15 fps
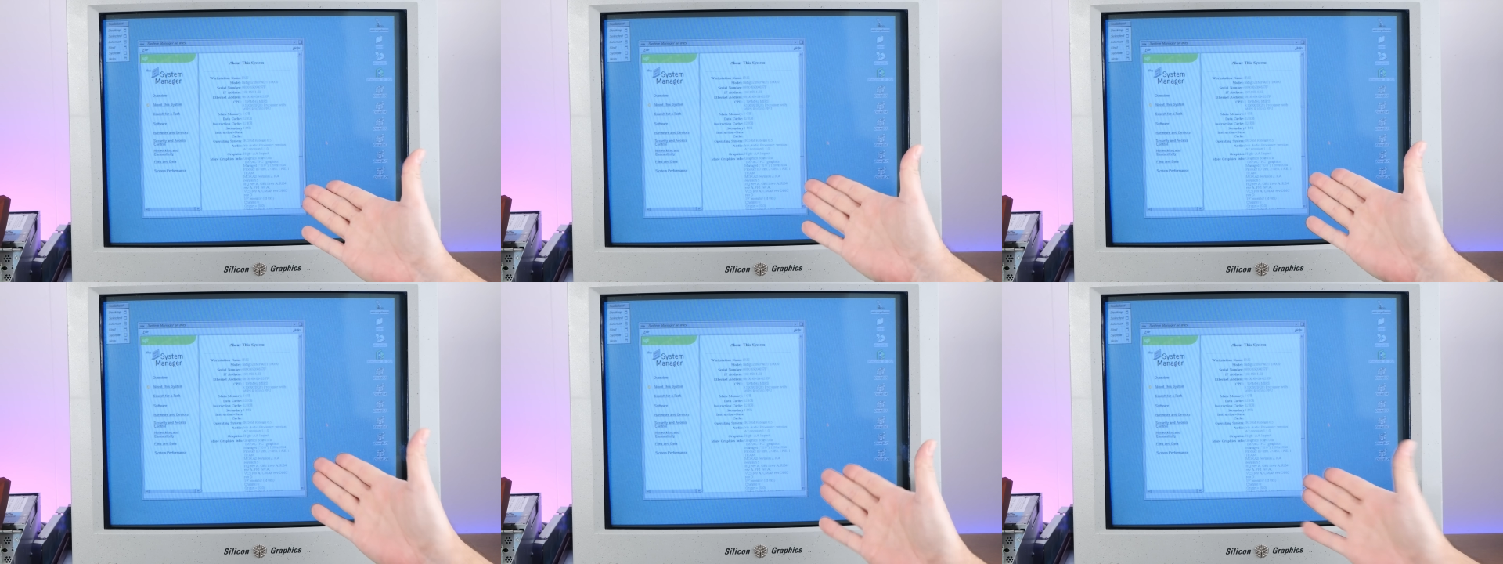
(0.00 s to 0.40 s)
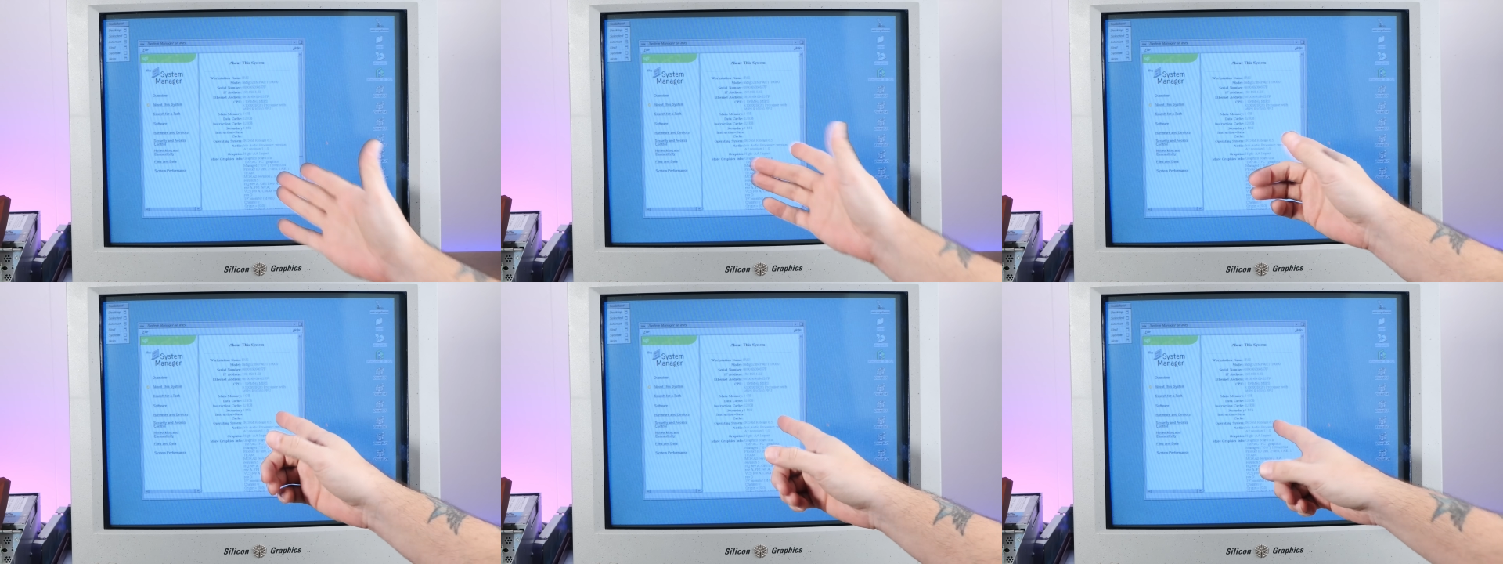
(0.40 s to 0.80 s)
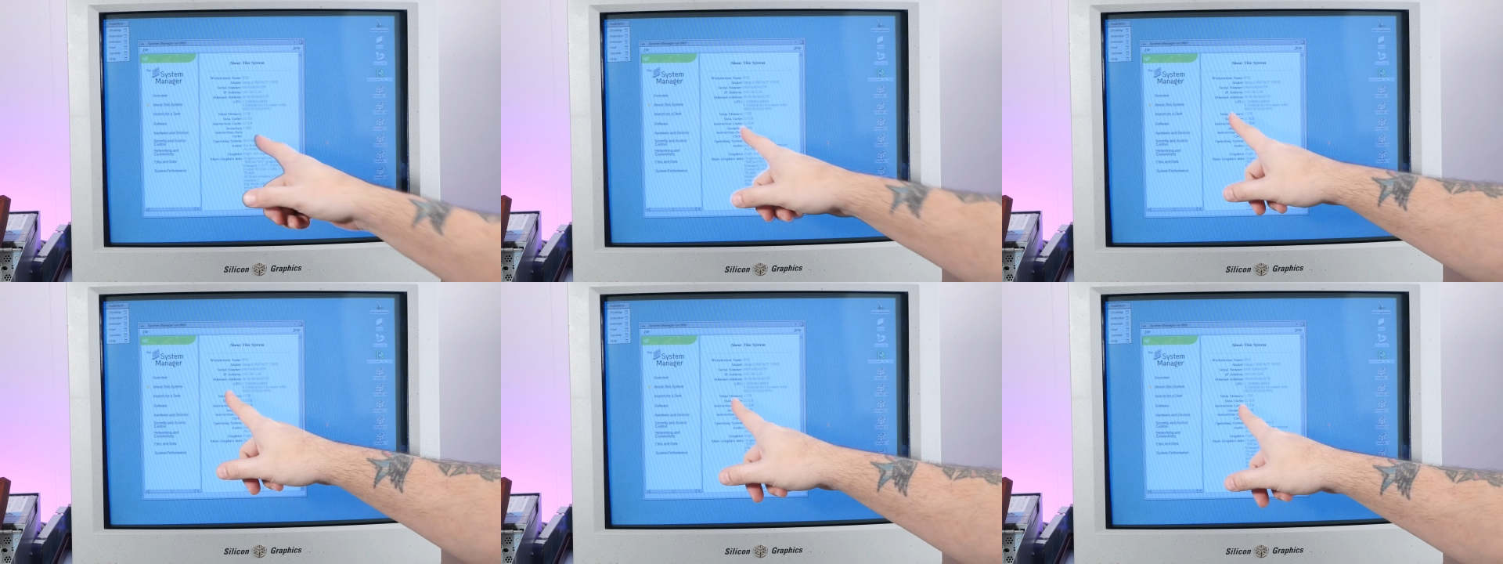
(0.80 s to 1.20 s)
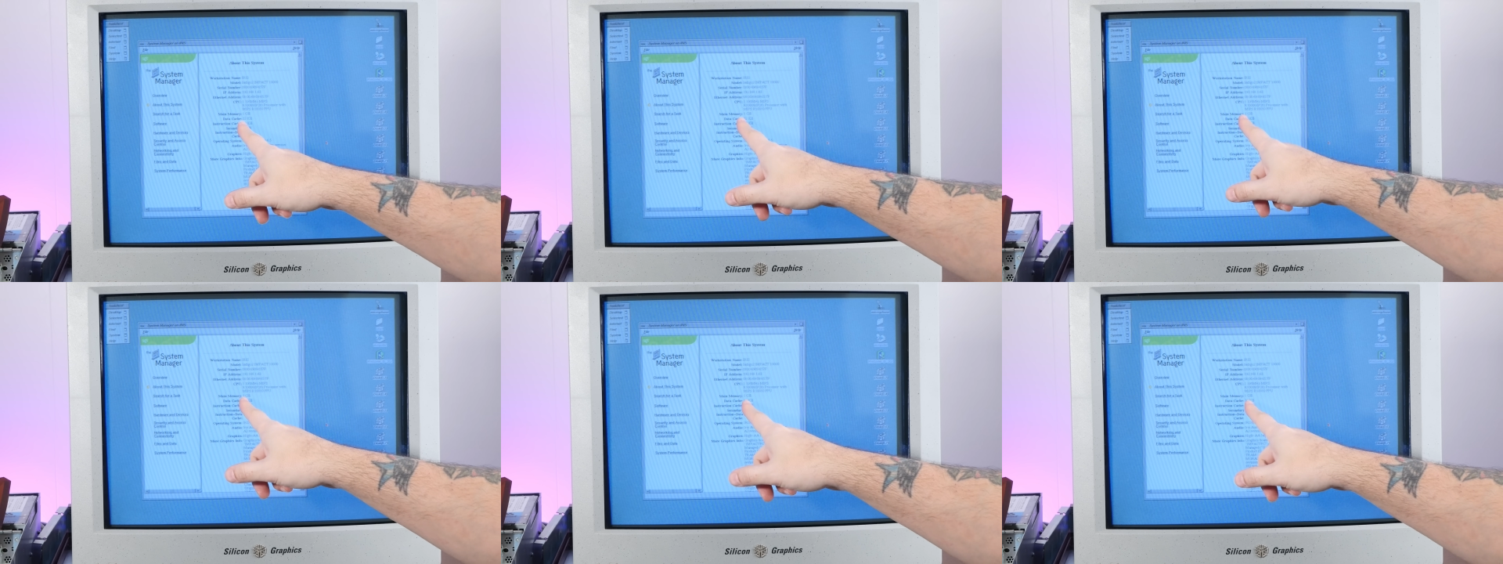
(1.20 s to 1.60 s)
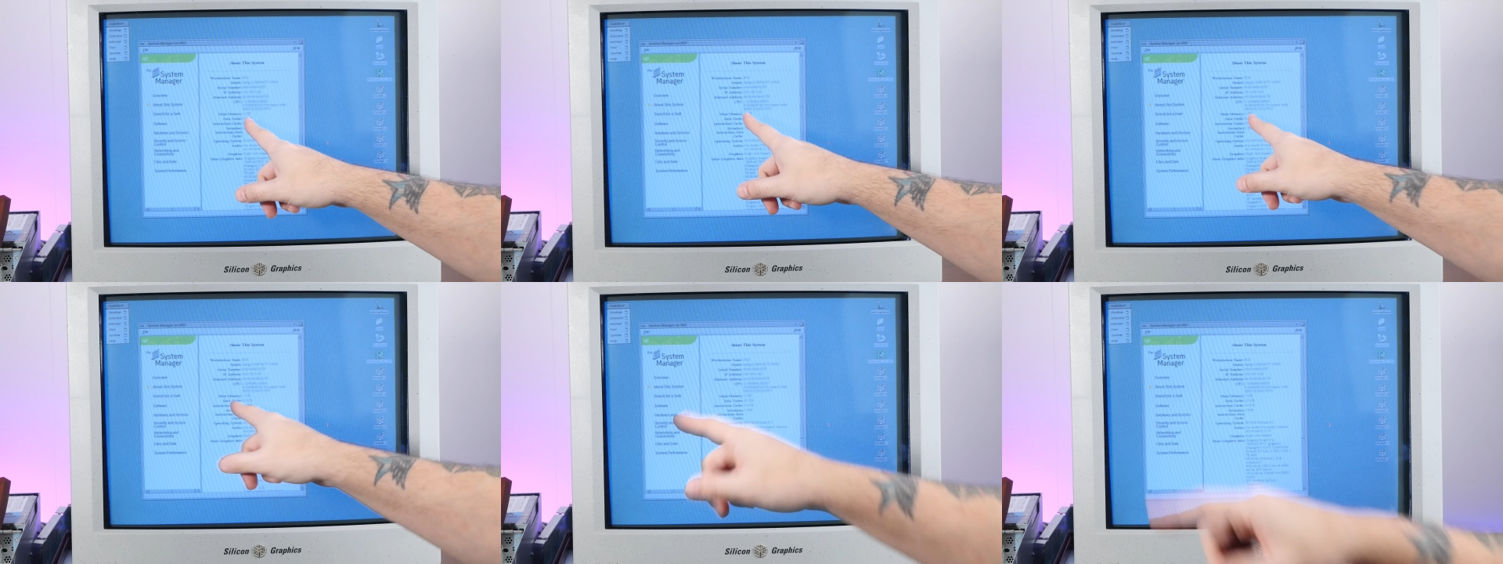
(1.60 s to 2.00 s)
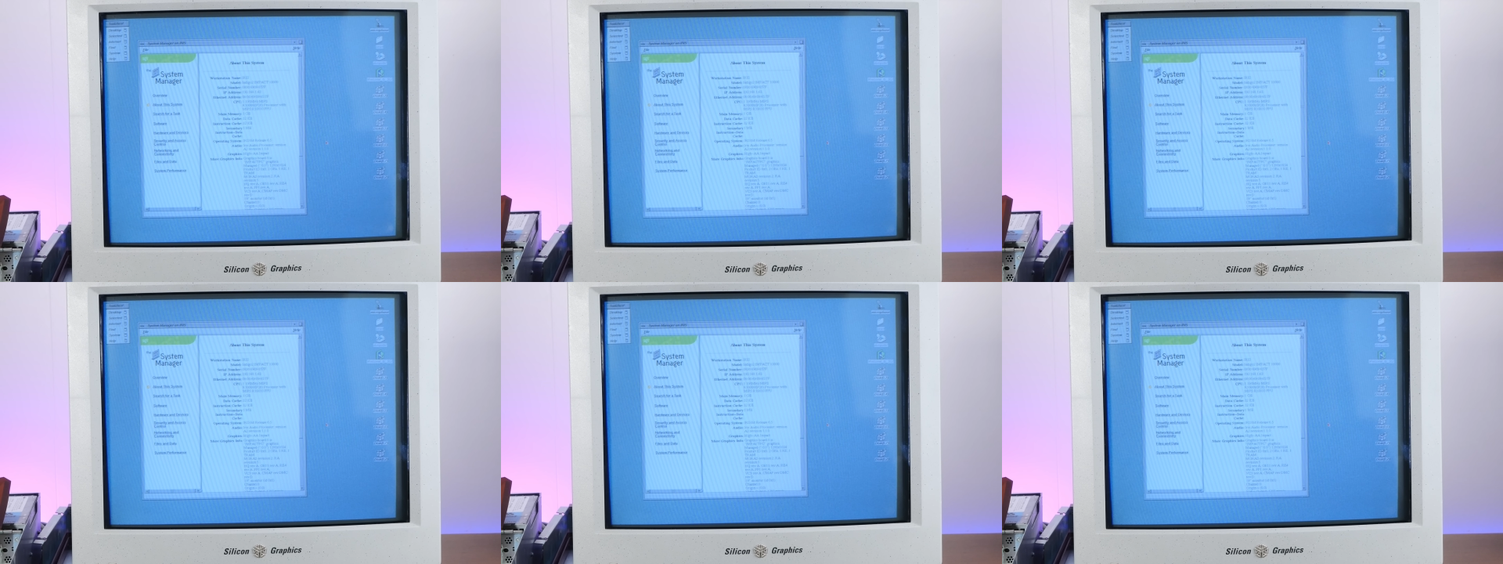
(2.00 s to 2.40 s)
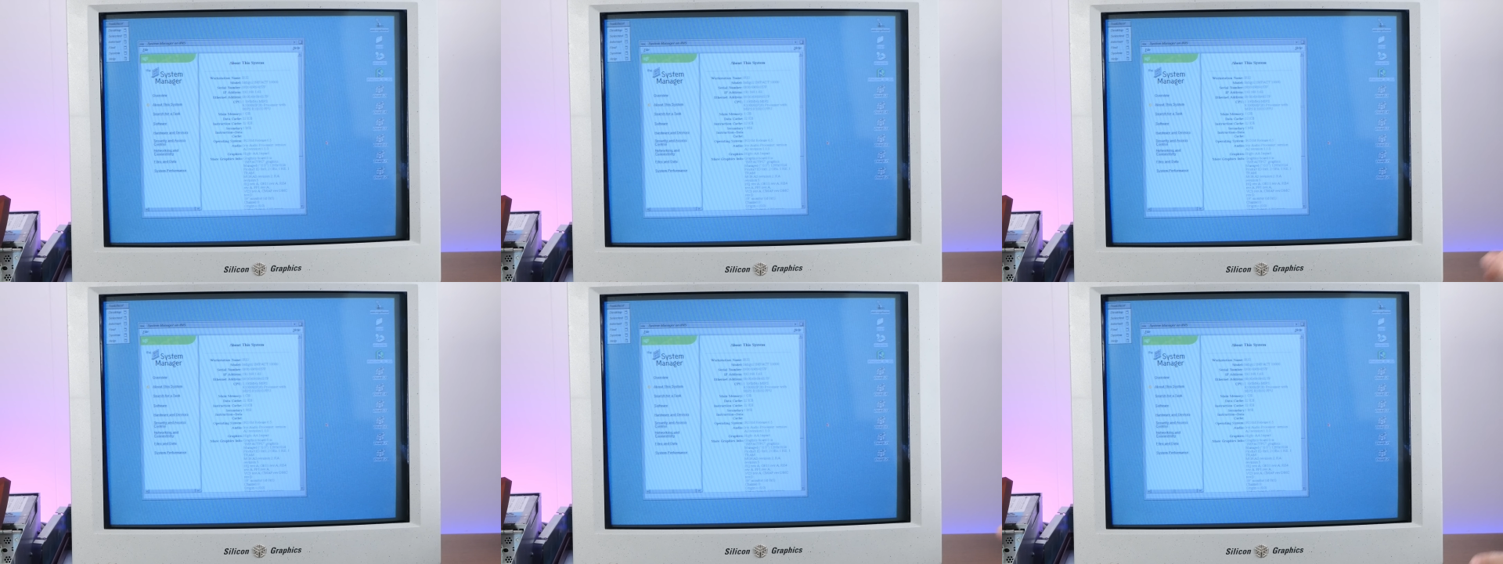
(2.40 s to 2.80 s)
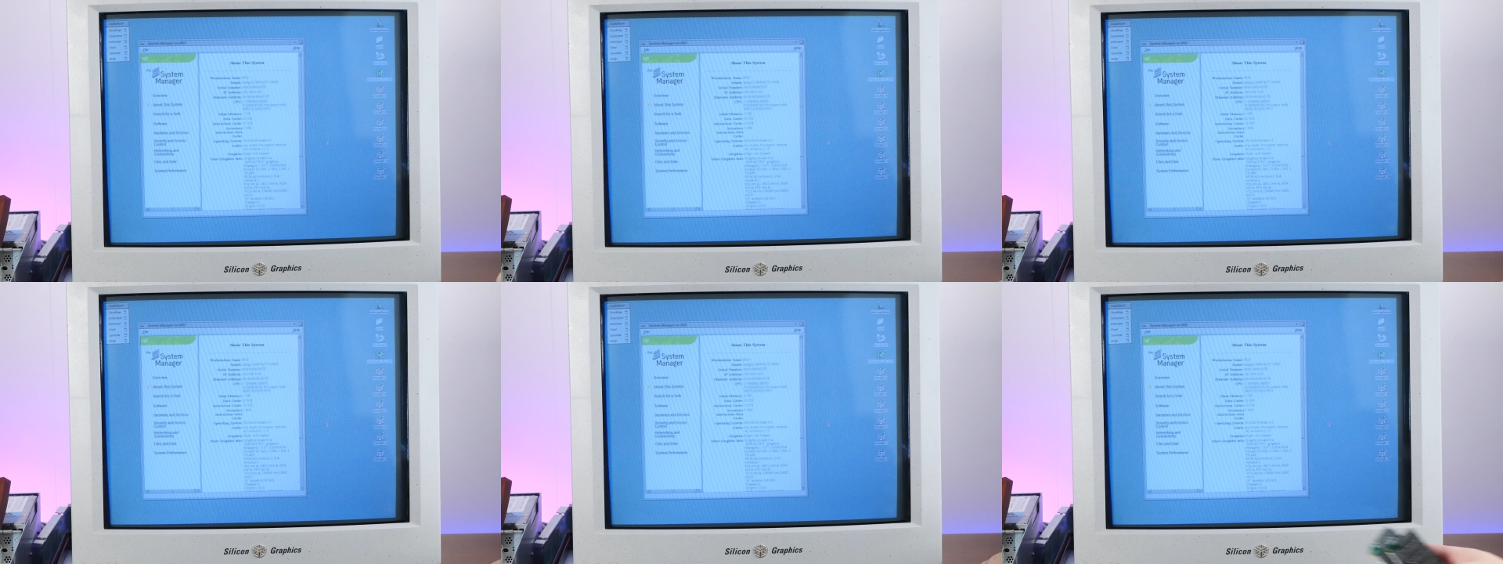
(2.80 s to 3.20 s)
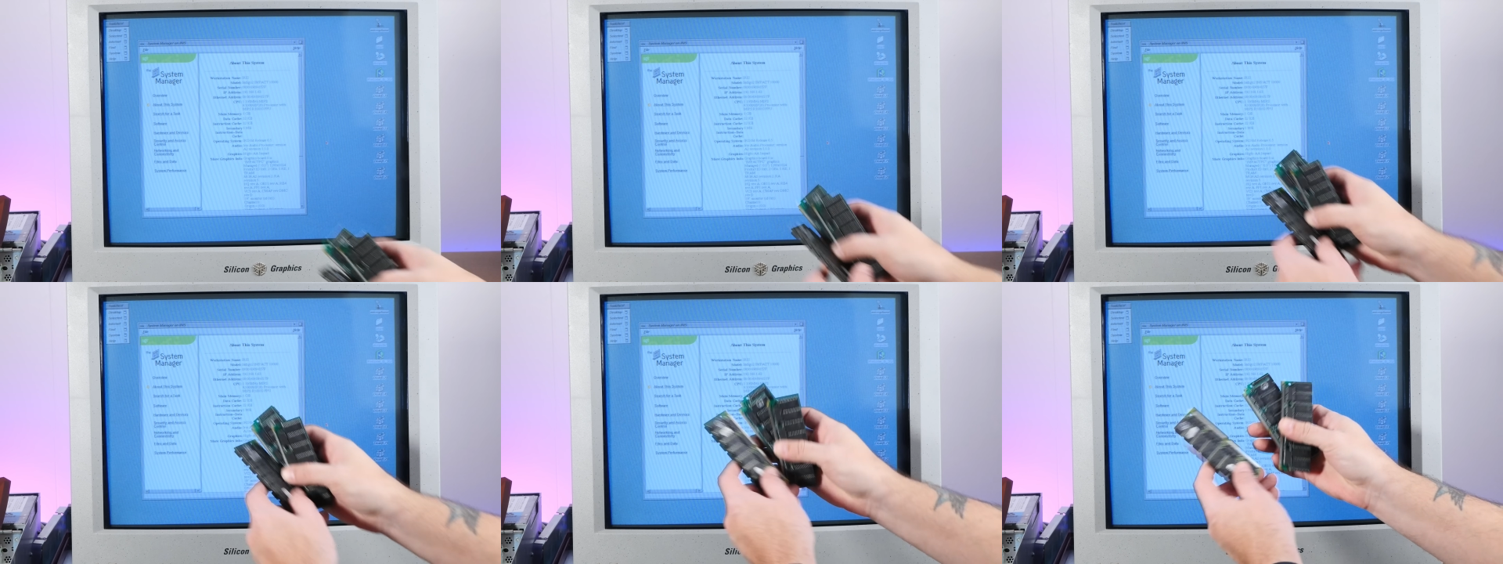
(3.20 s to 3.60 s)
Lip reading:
[unreadable: no face in view]